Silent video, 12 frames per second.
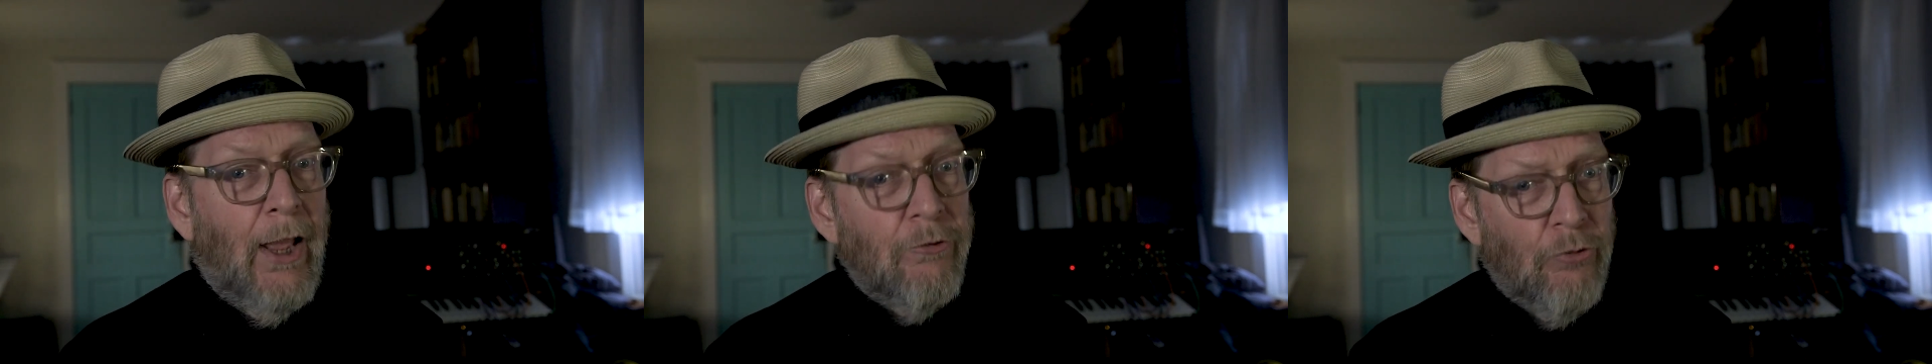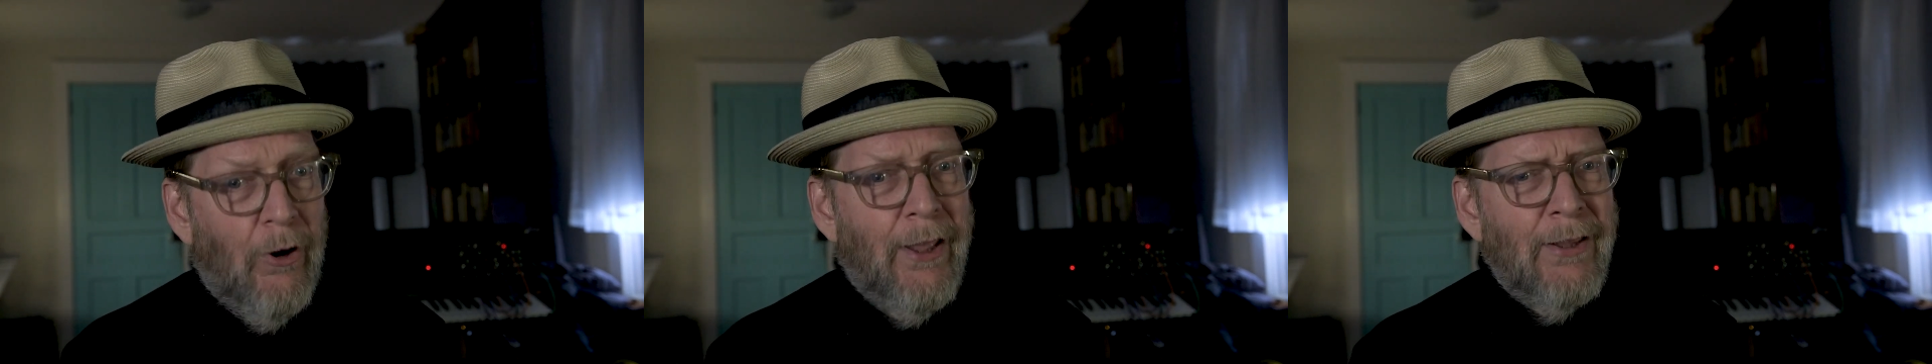I
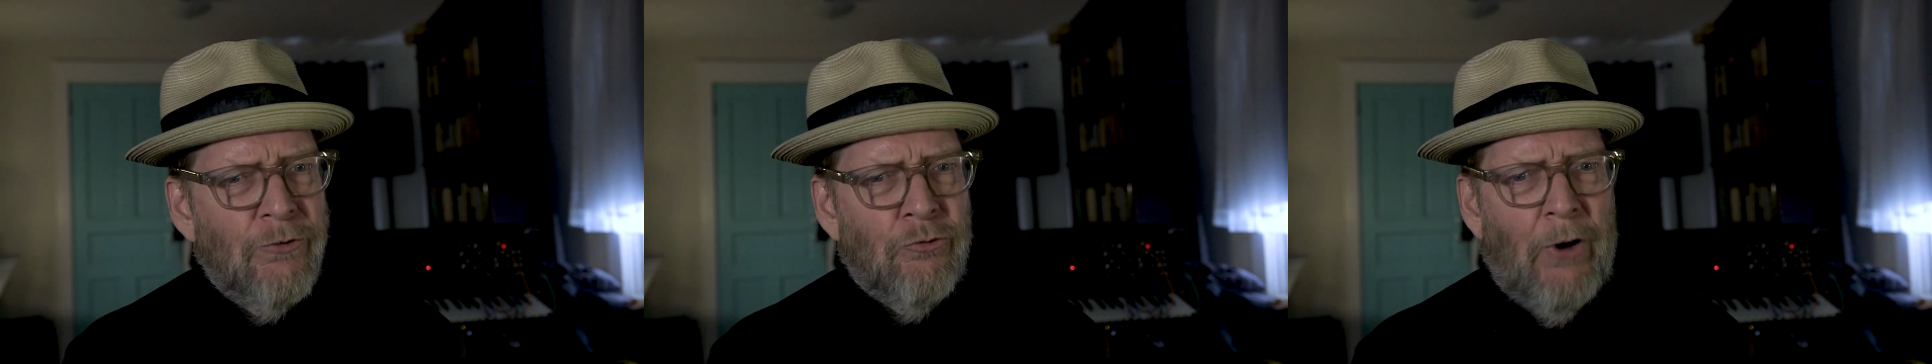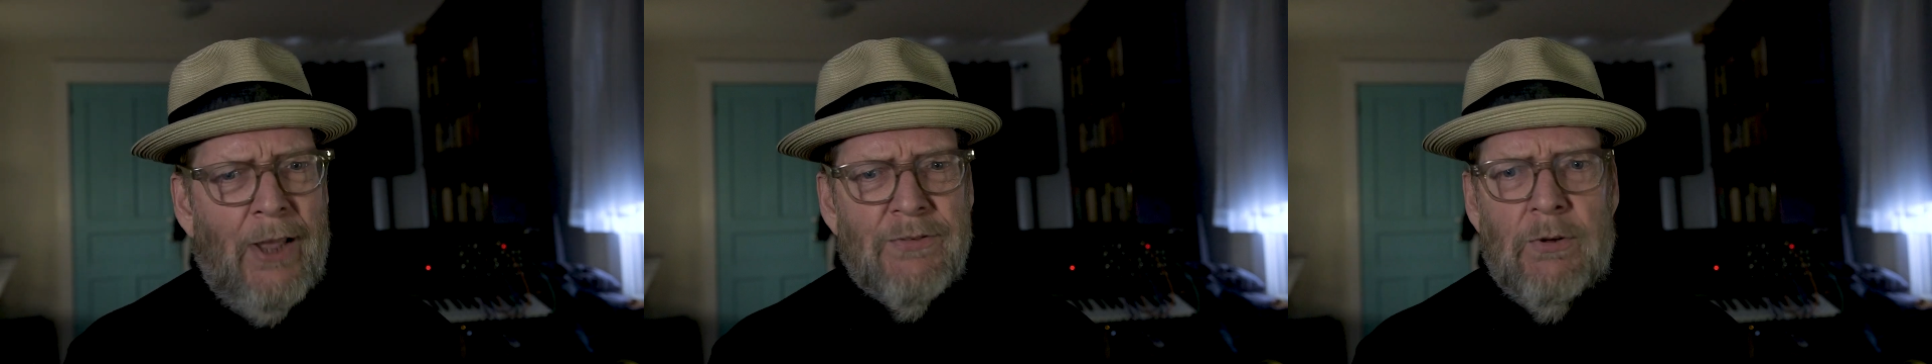try and
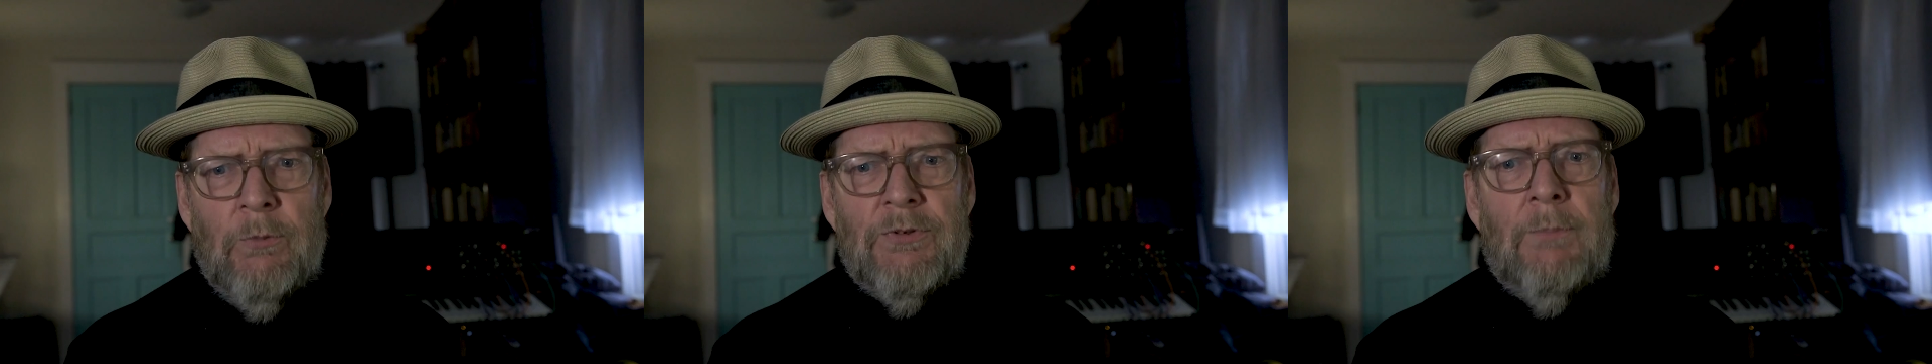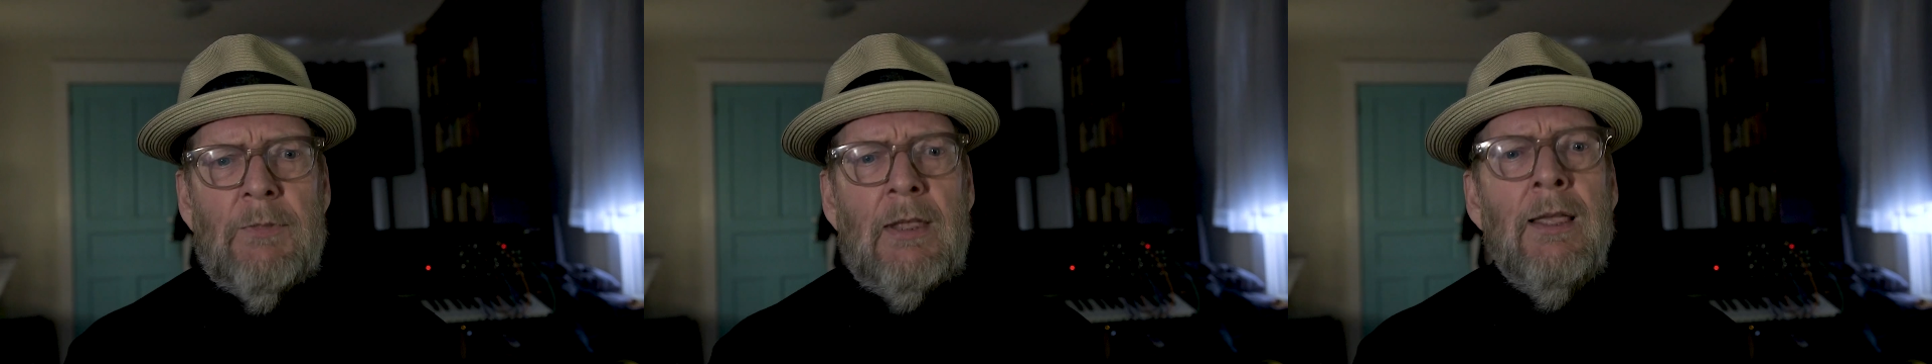contrast it with
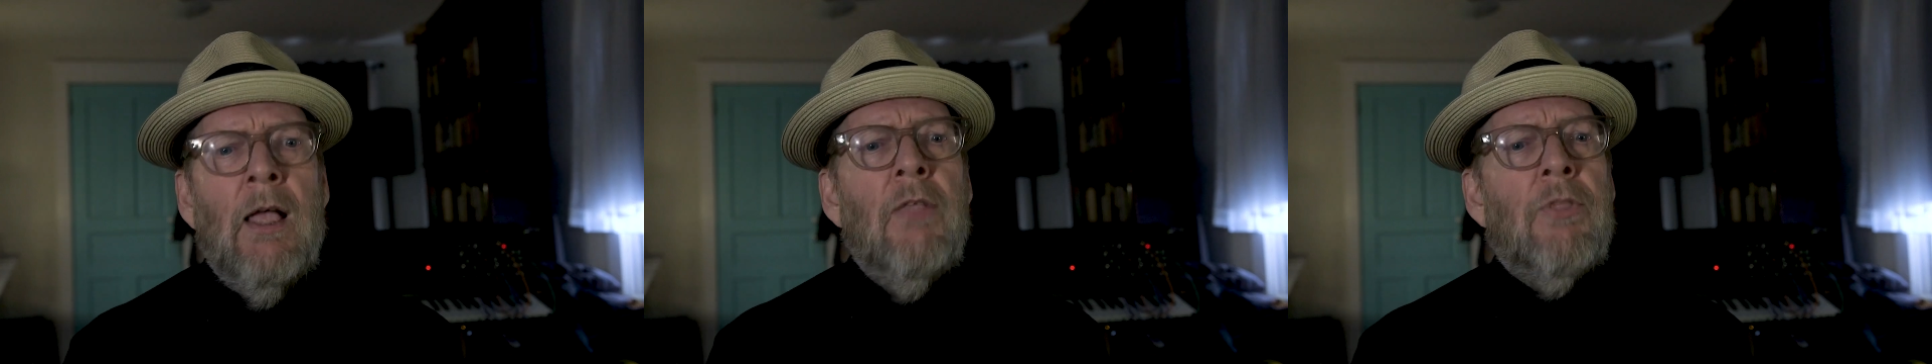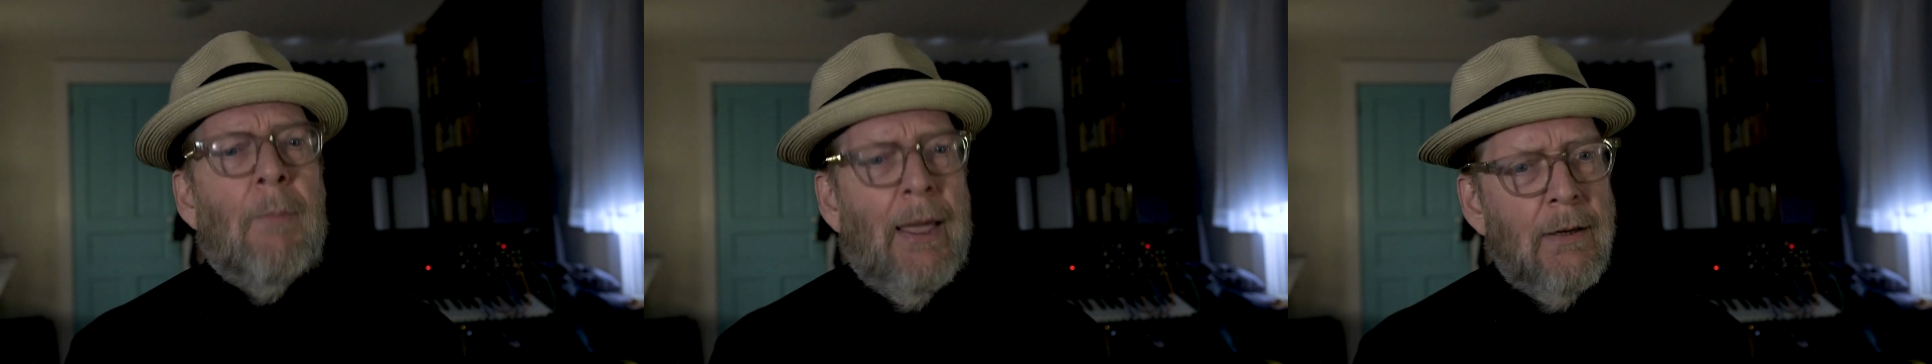something
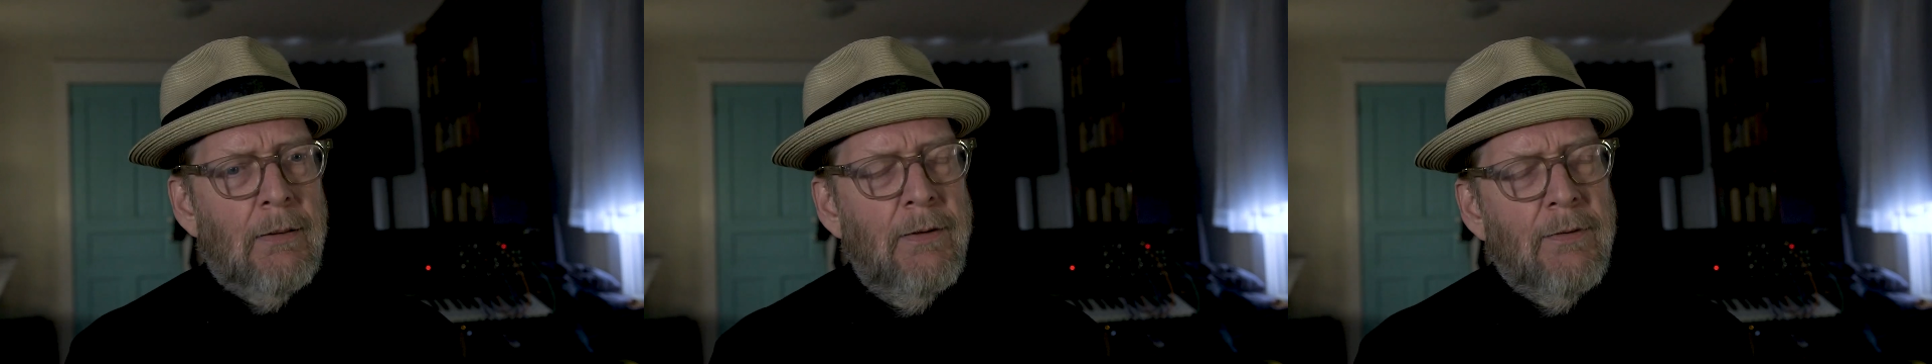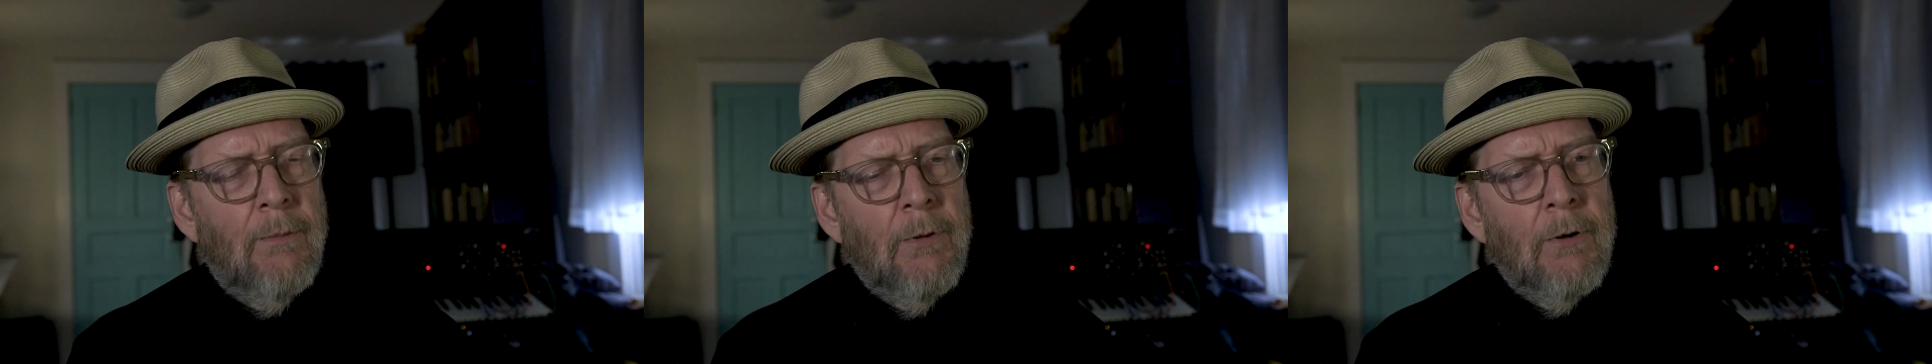thematically
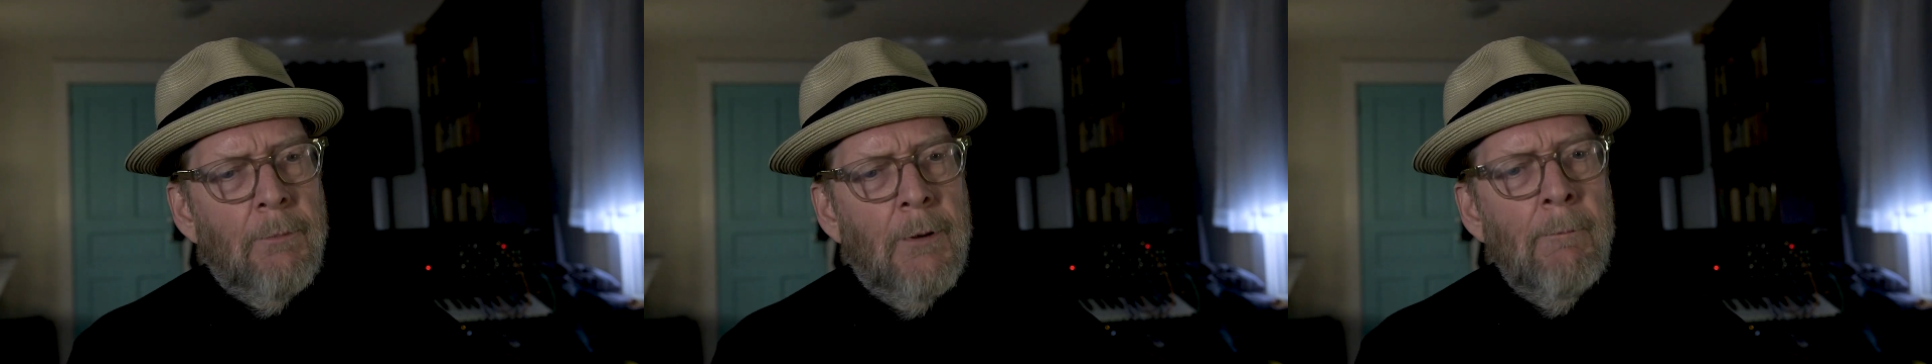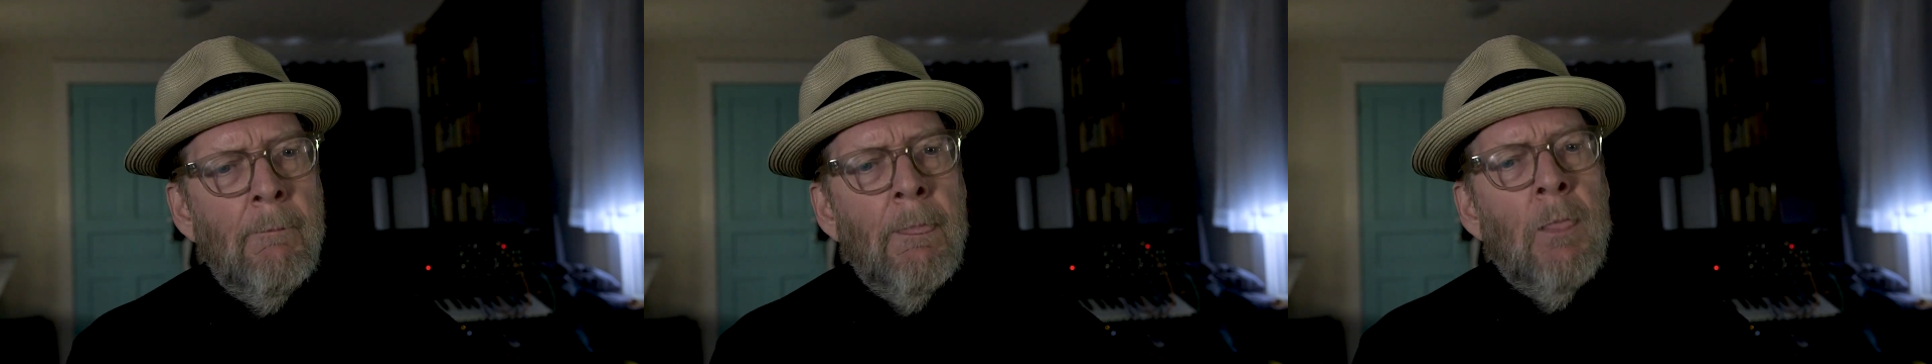similar but